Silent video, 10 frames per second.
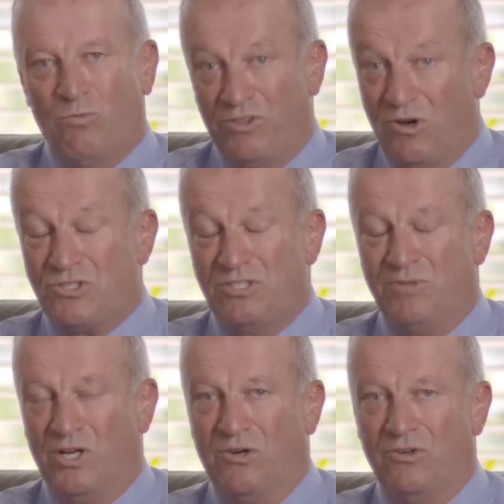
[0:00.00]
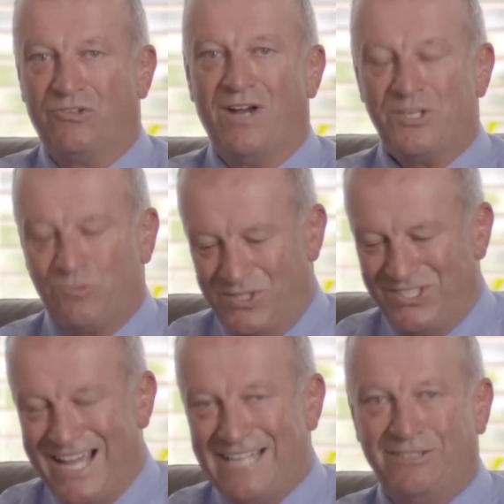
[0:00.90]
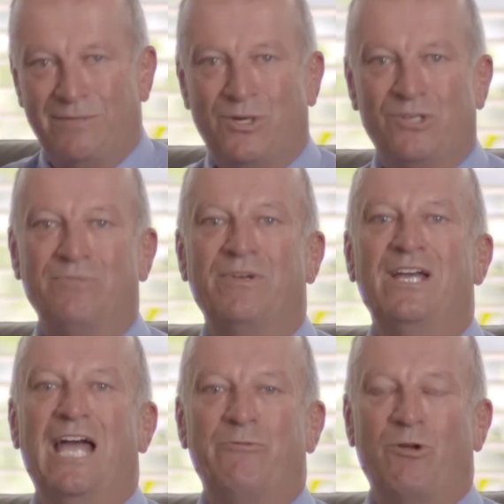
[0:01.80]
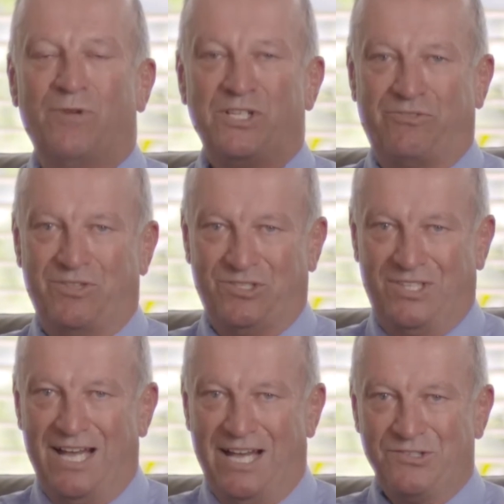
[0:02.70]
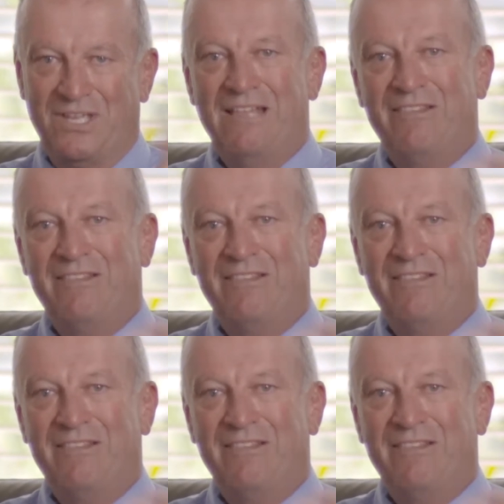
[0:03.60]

With auction, by contrast, we start at the bottom and we reach for the stars.